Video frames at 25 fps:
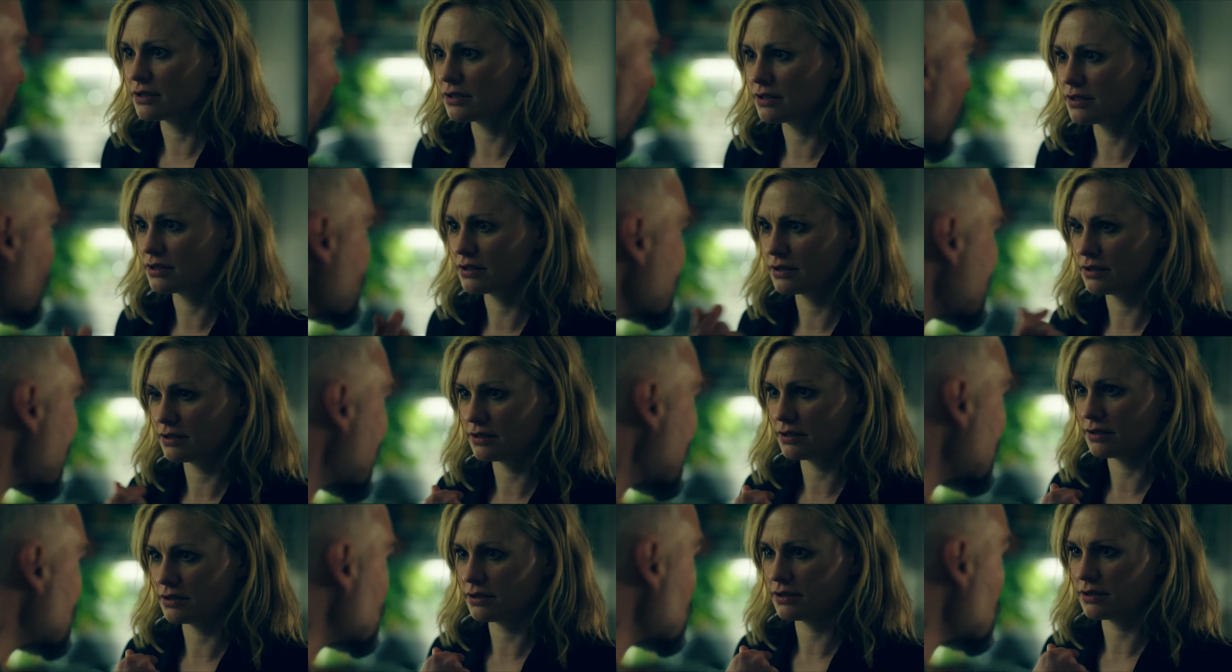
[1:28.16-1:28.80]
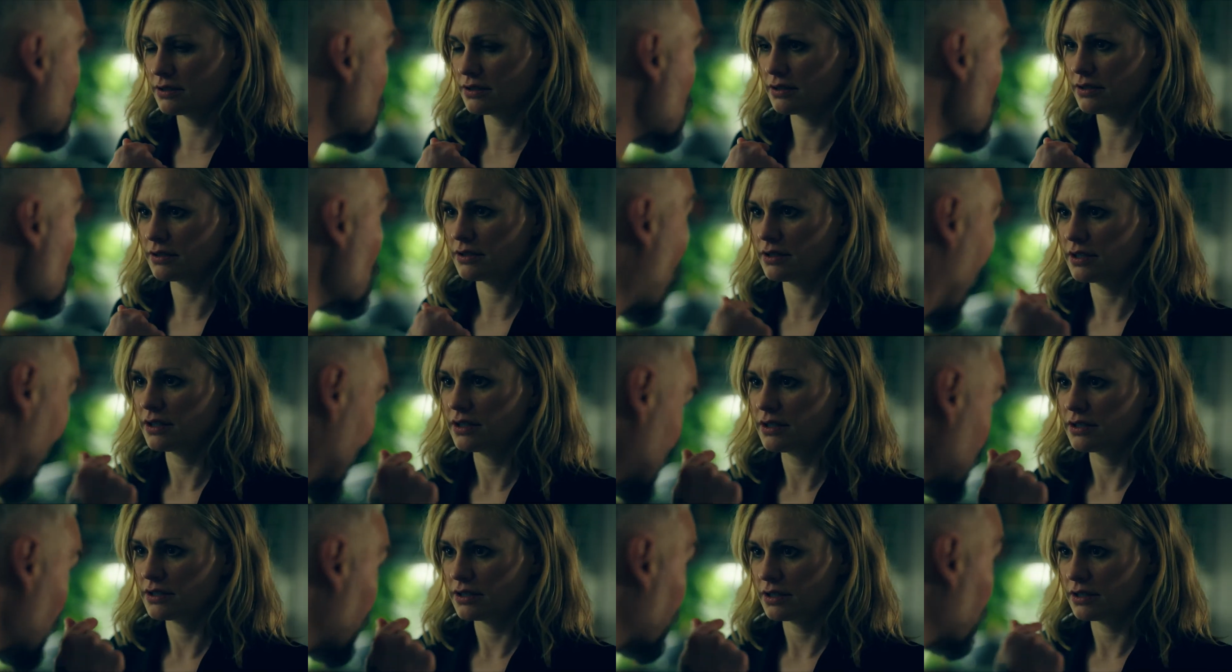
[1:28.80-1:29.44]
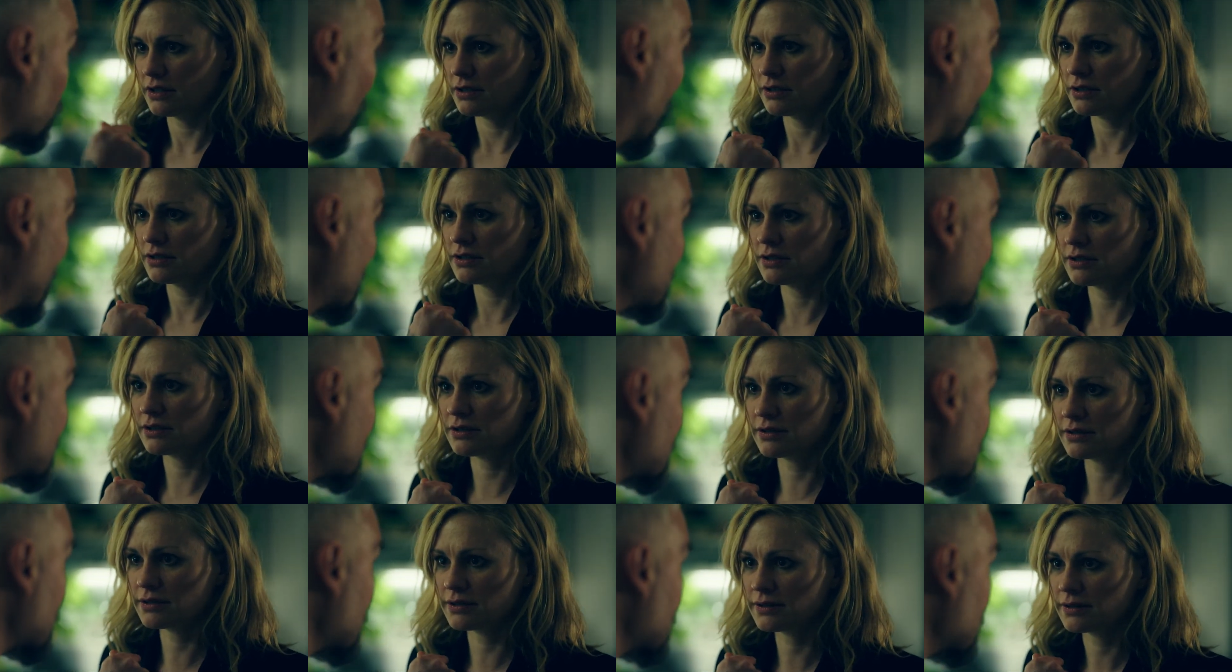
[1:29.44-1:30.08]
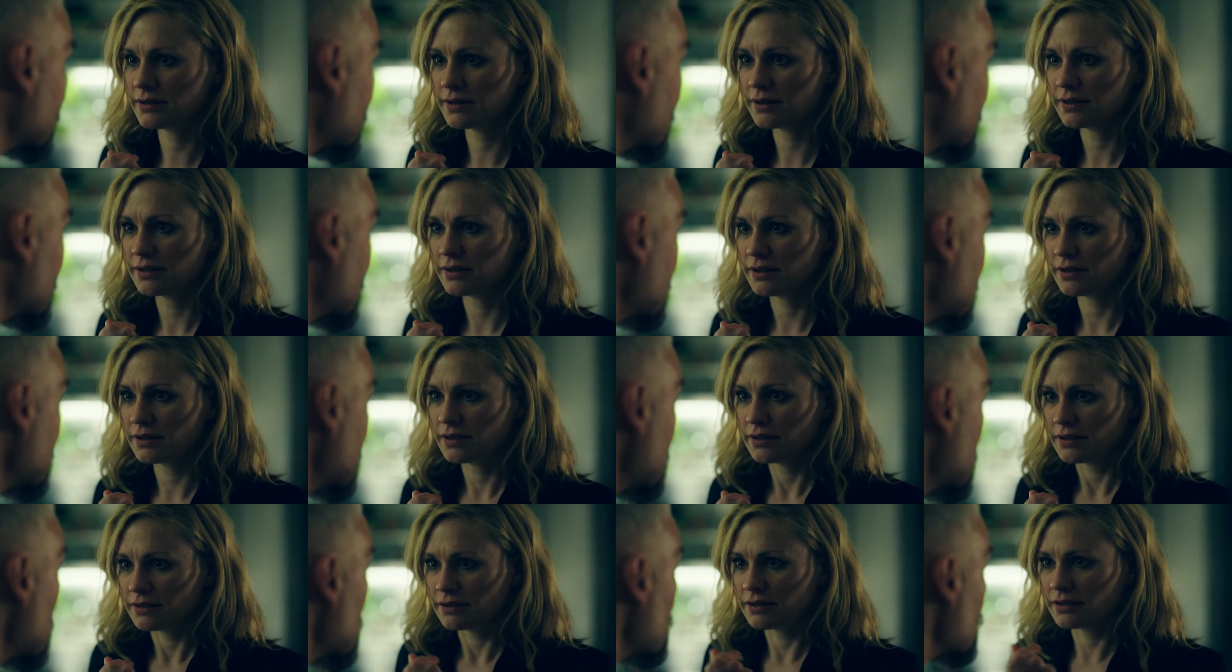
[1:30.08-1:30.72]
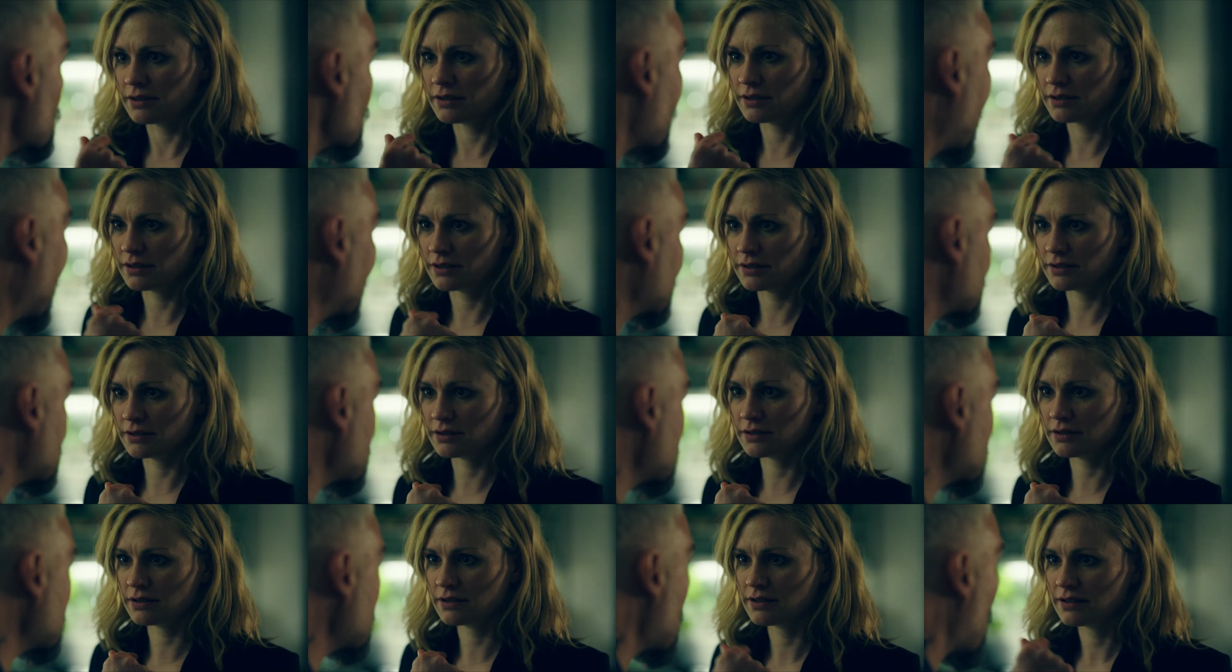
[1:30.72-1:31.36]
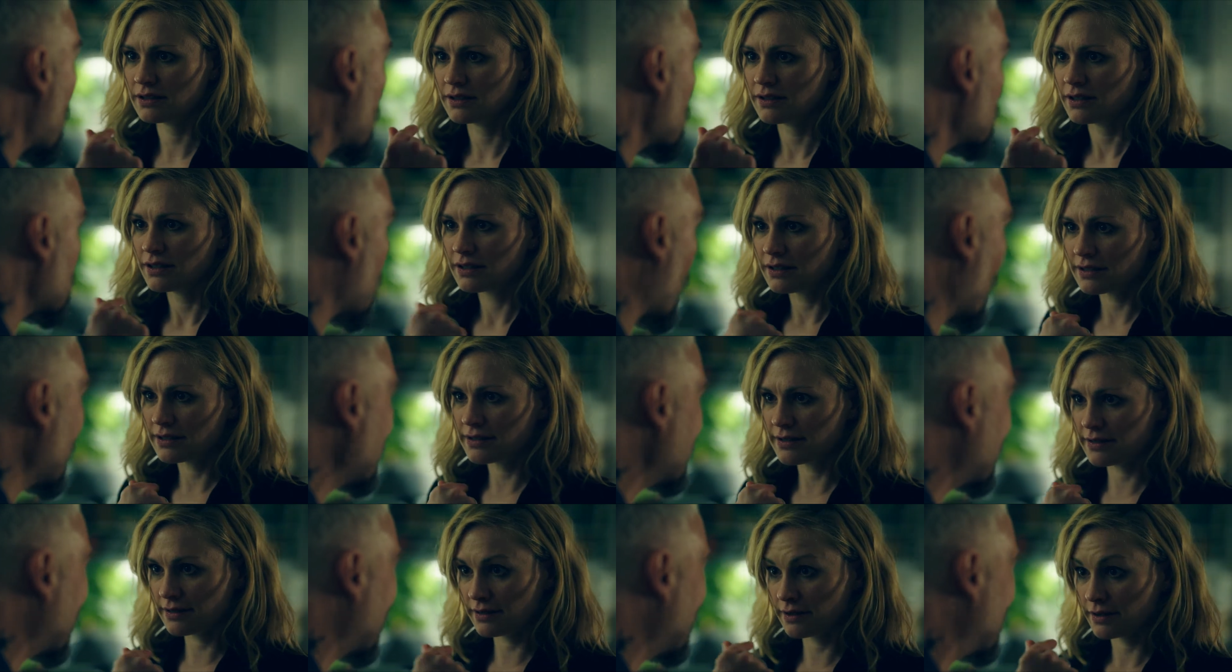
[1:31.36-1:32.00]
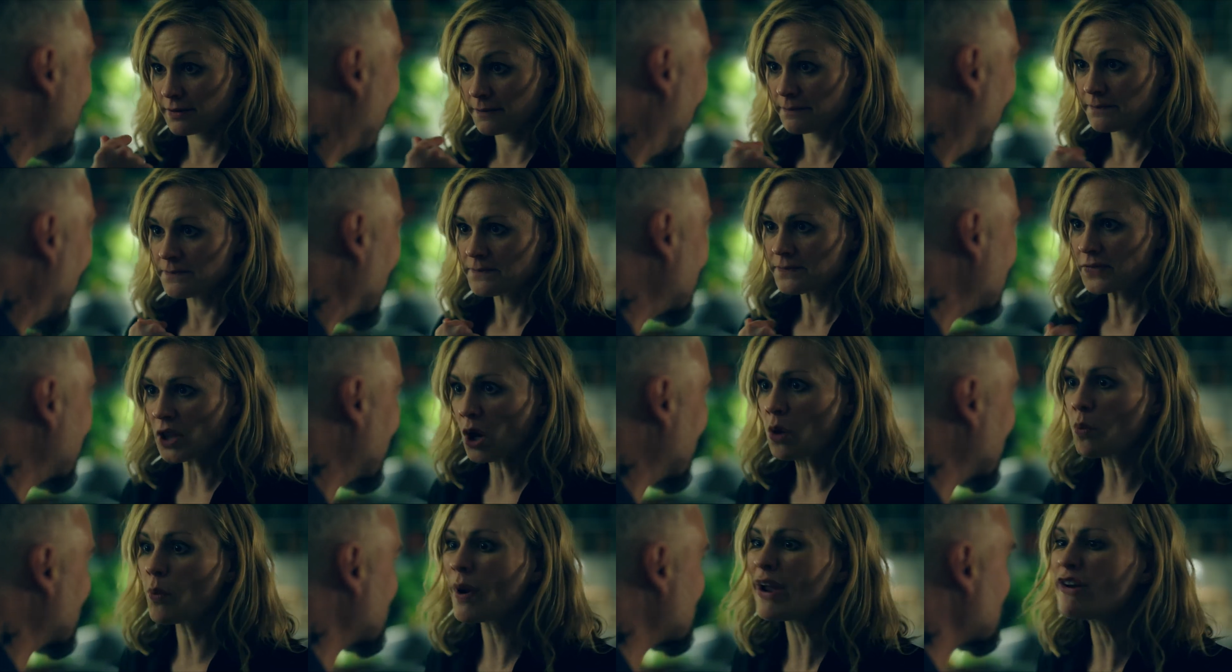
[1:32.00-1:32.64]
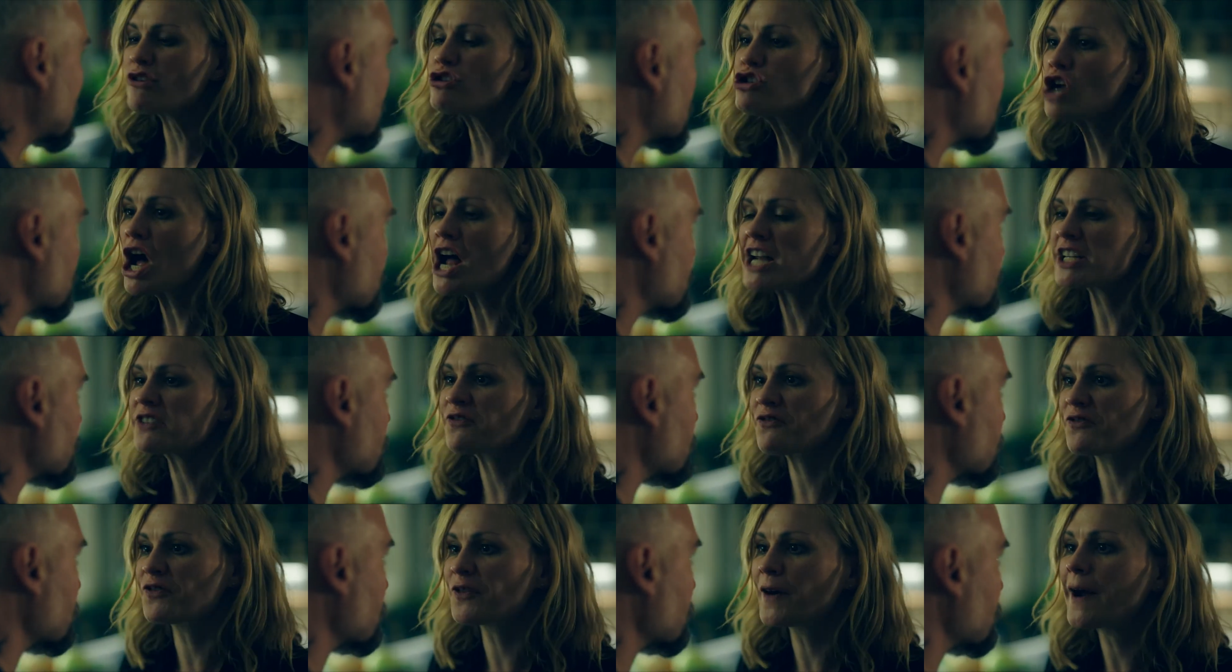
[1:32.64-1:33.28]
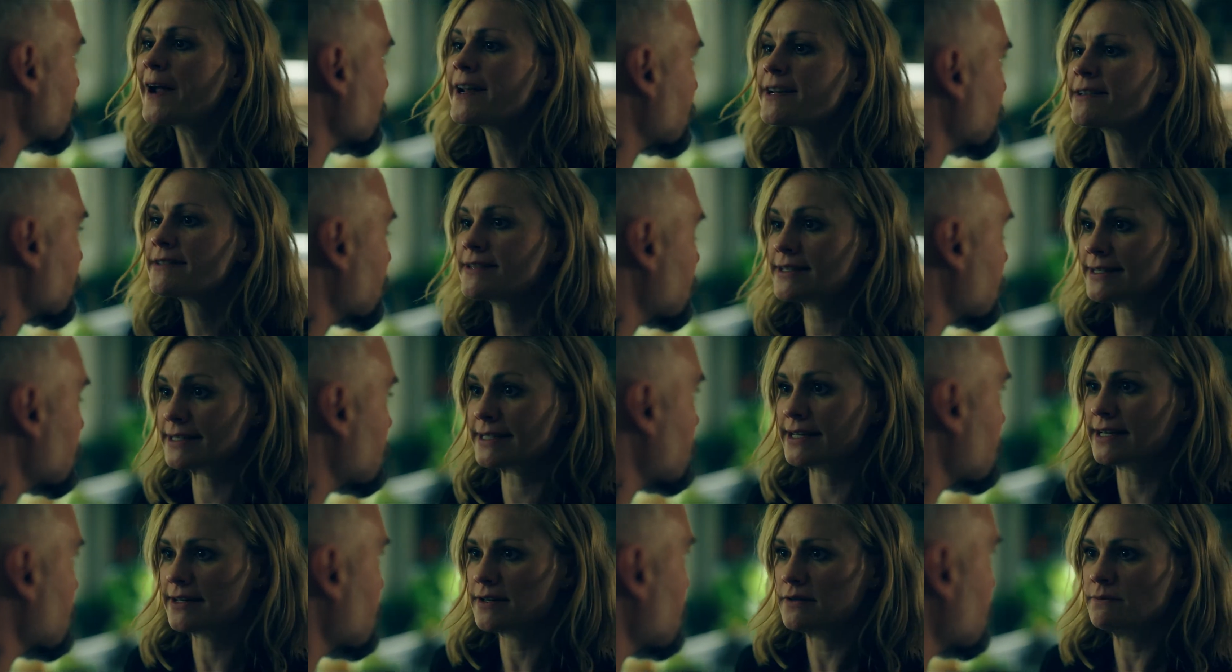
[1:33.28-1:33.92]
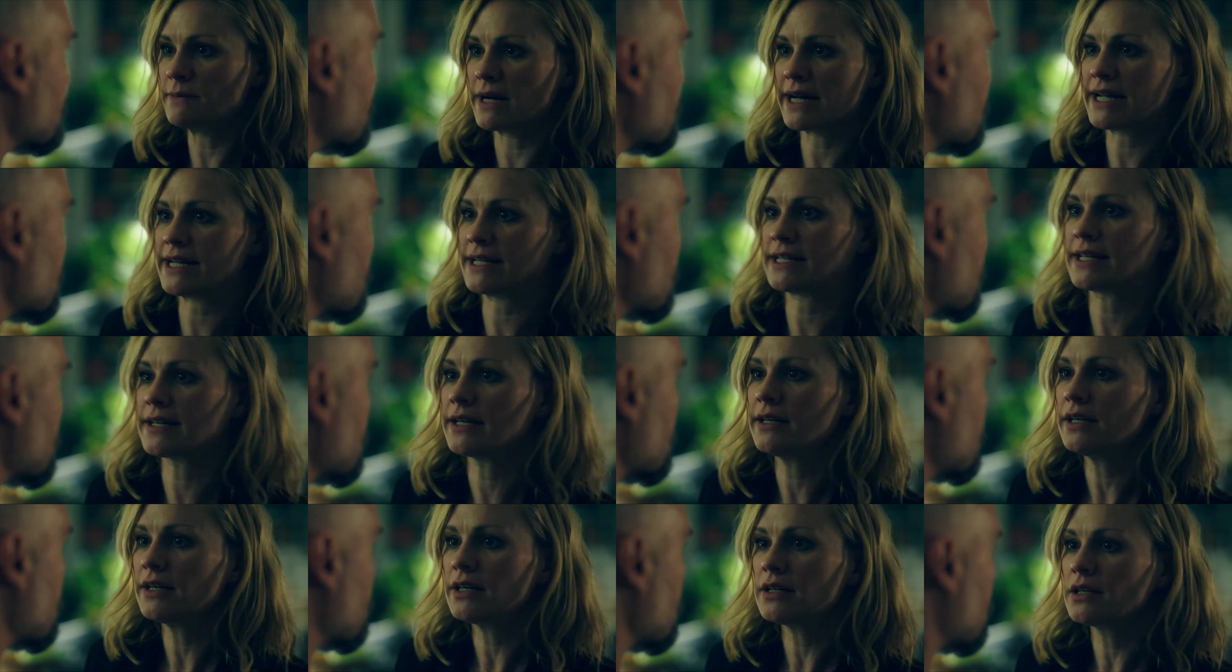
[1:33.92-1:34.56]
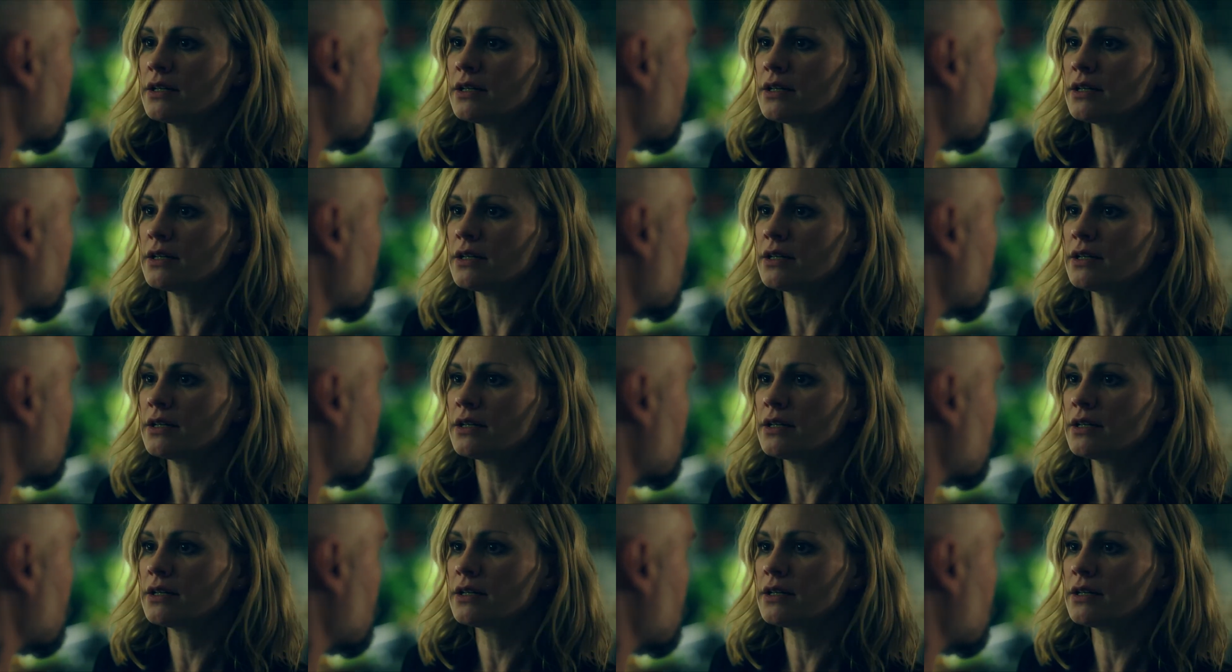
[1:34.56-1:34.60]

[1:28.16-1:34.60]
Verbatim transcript: I'm saying to you, as a friend, you're acting like an addict. We are not friends, Mike.